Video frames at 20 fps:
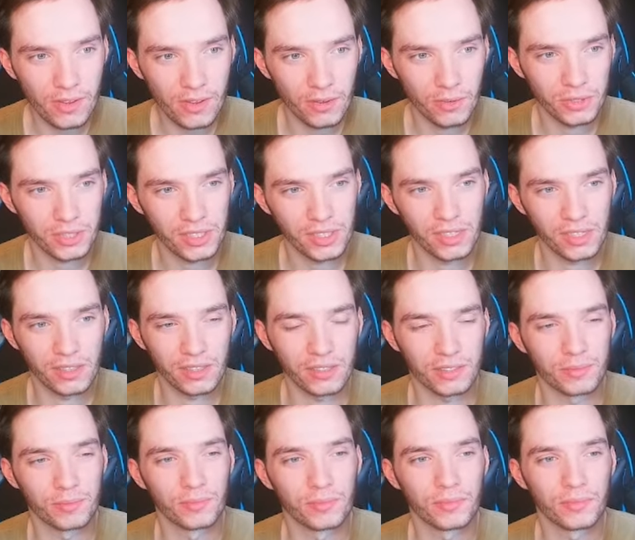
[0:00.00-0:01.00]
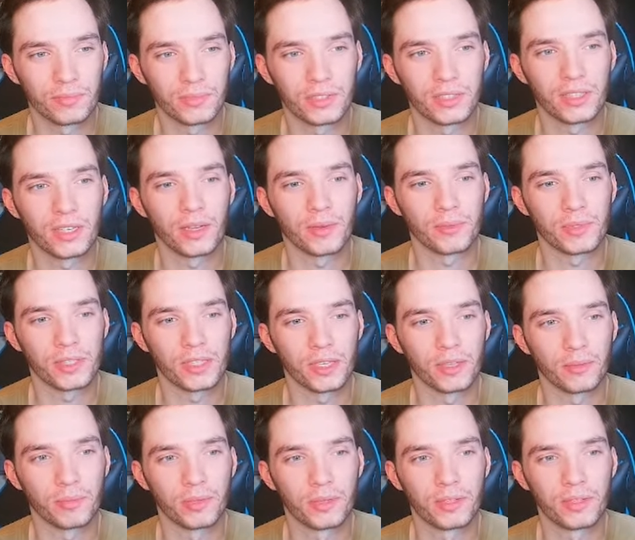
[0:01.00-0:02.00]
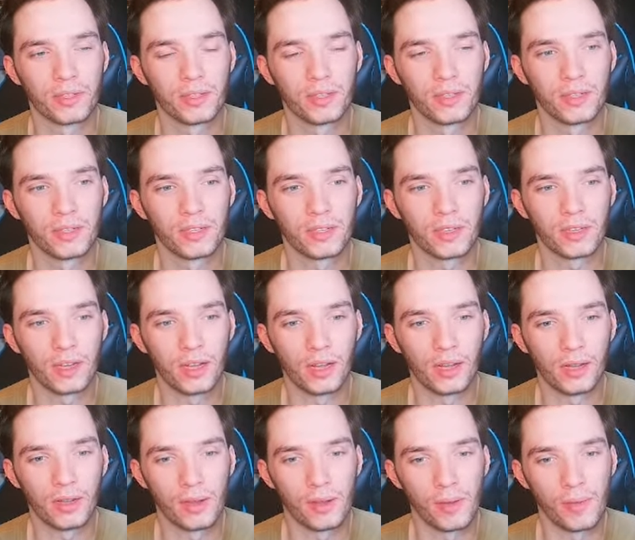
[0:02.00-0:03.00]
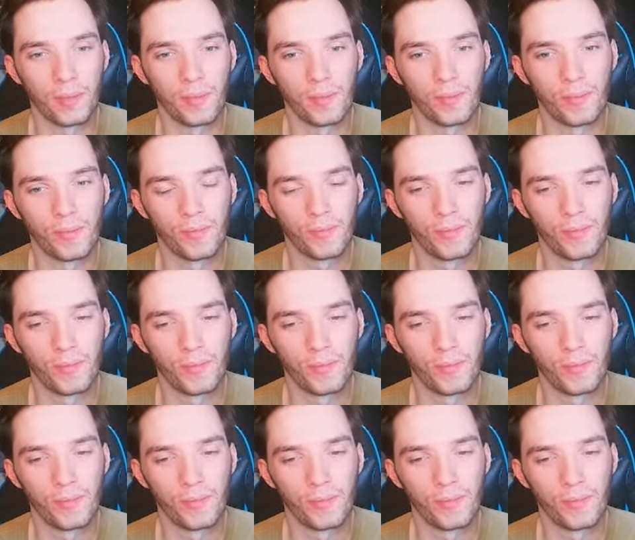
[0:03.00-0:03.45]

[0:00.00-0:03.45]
that's another time skip. Um,